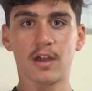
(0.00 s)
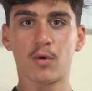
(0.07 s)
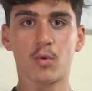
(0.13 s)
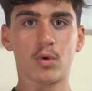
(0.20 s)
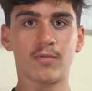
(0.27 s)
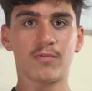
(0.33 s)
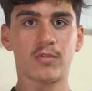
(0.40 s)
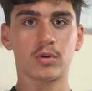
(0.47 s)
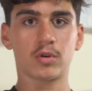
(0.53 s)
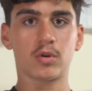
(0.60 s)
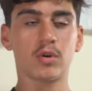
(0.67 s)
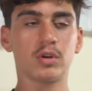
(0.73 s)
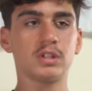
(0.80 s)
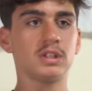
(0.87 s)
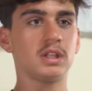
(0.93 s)
I will
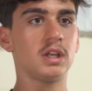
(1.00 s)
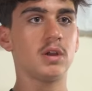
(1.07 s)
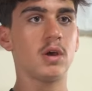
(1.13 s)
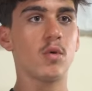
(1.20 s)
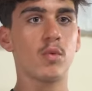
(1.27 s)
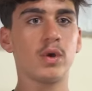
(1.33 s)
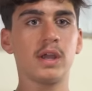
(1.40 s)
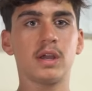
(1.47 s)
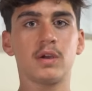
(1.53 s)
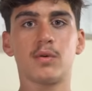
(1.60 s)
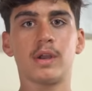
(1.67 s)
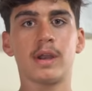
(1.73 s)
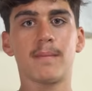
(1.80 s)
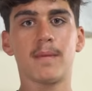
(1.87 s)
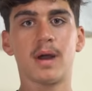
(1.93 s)
forget it in a week or in a